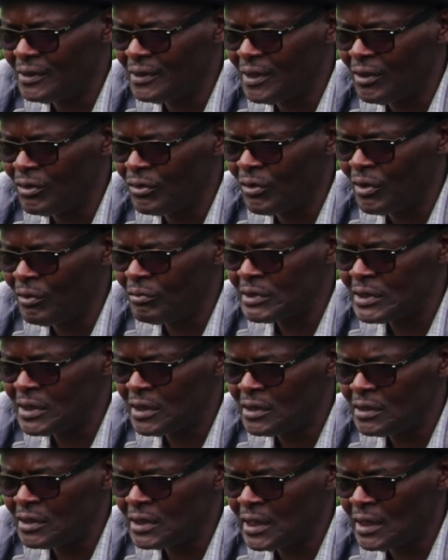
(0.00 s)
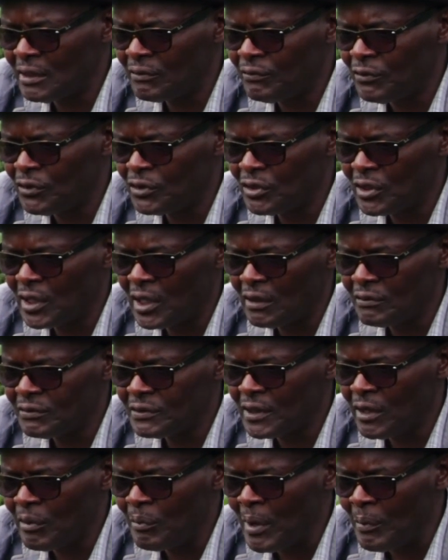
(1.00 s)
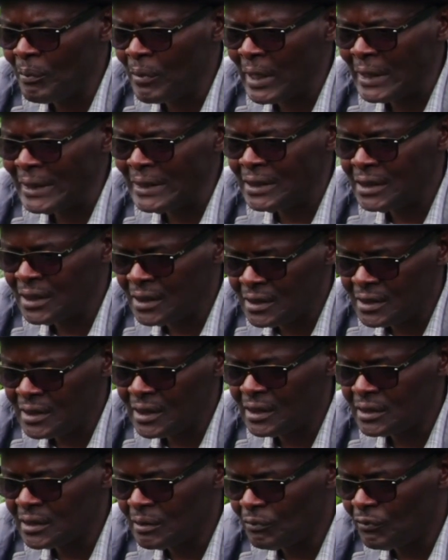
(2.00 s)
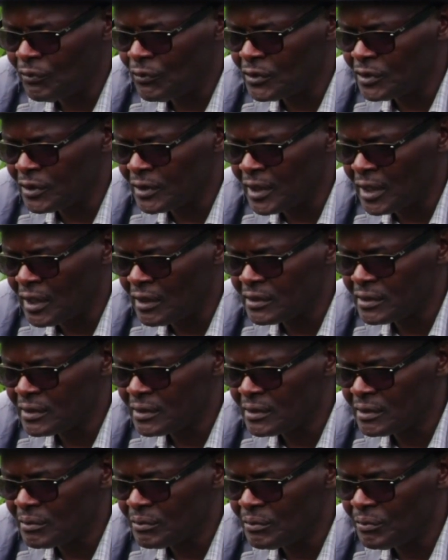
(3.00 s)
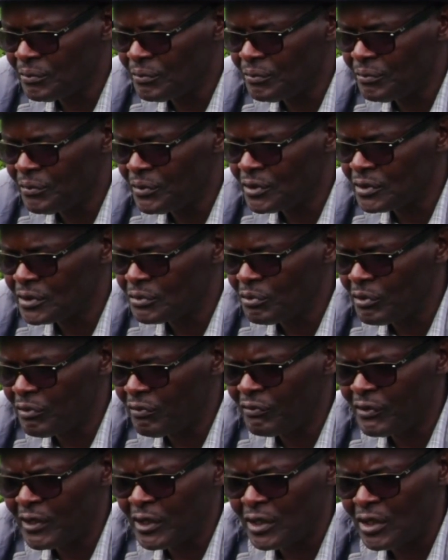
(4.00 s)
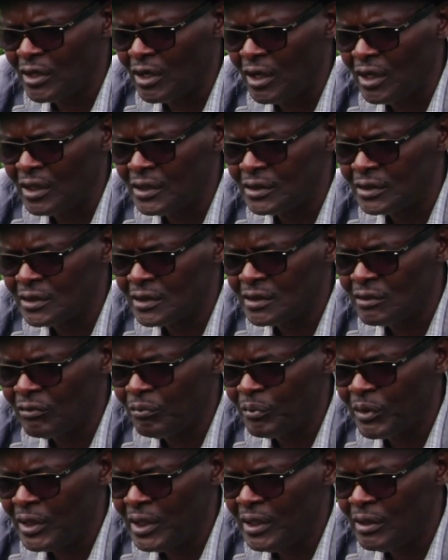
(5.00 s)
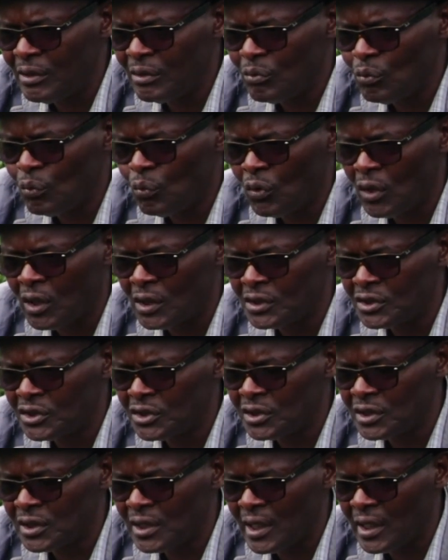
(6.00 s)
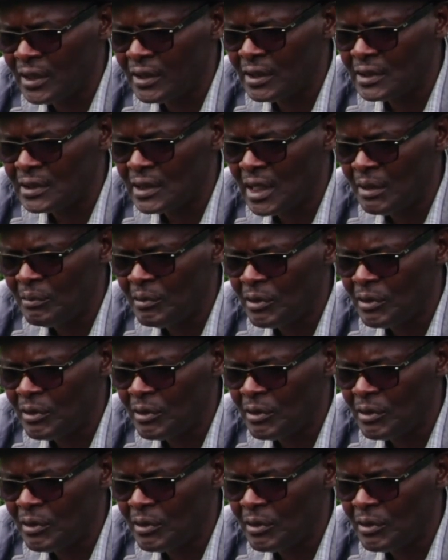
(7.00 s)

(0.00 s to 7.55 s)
although I was here to take photographs, I remember I didn't take some photographs because we were very conscious of being watched at the time,